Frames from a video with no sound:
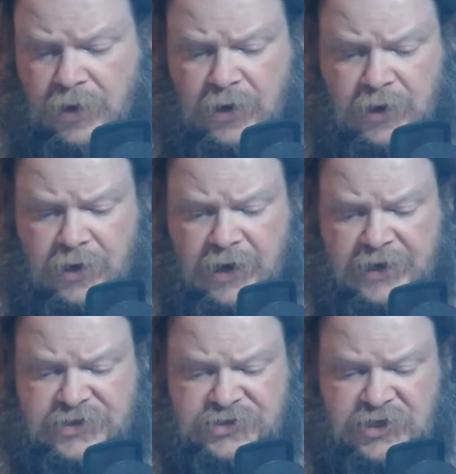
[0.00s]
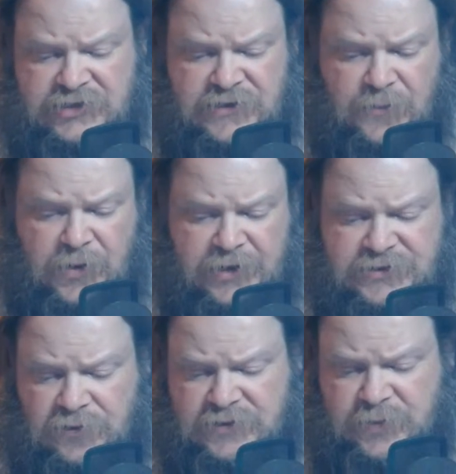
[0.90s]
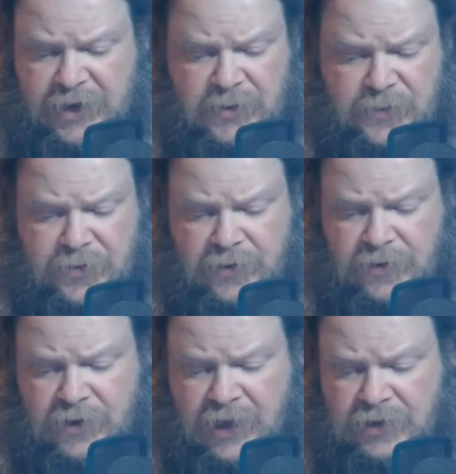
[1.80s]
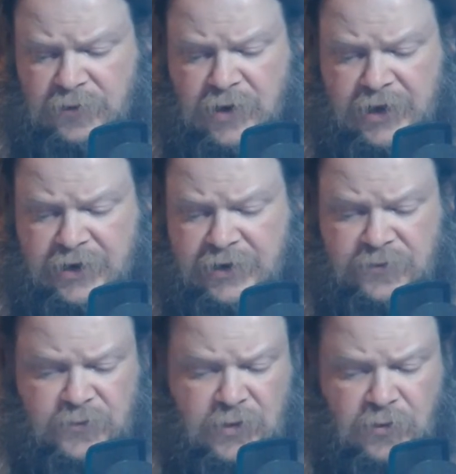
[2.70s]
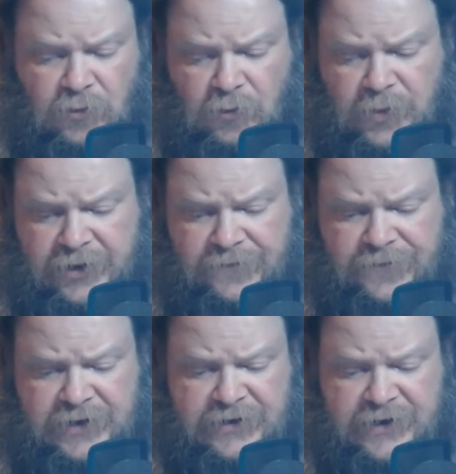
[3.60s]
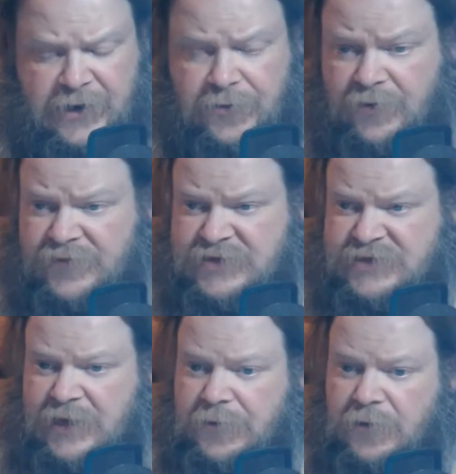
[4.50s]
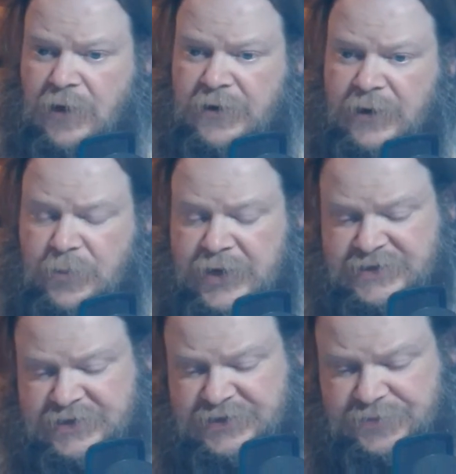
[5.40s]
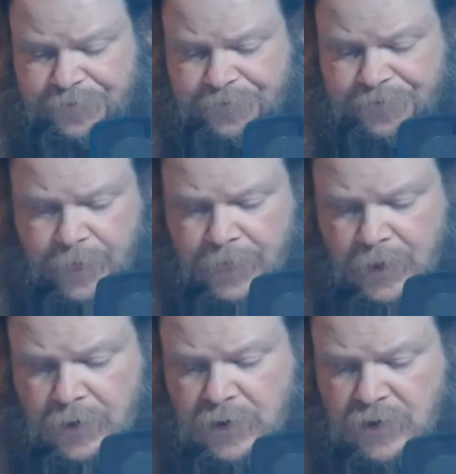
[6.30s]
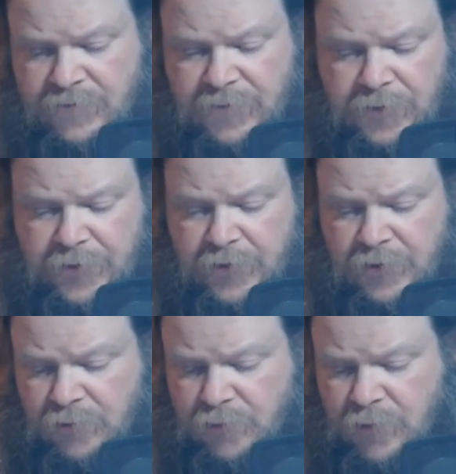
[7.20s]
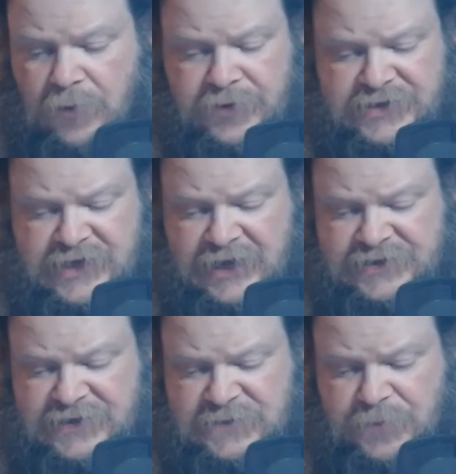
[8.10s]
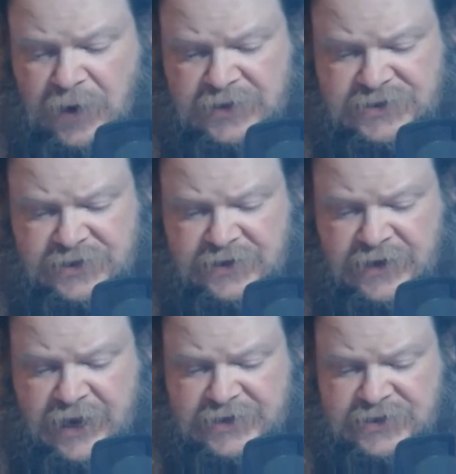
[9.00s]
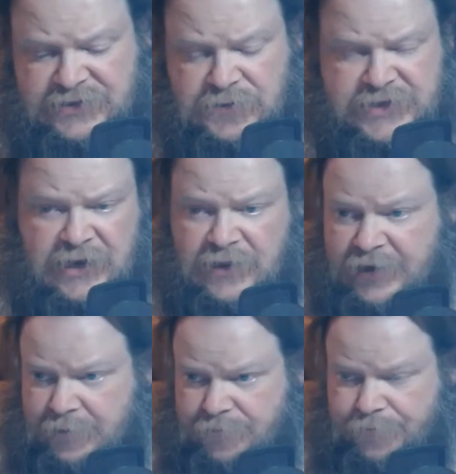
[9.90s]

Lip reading: As a jigsaw puzzle is made up and united into a whole by the fitting together of its interlocking pieces. Further, ground is essence posited as a totality.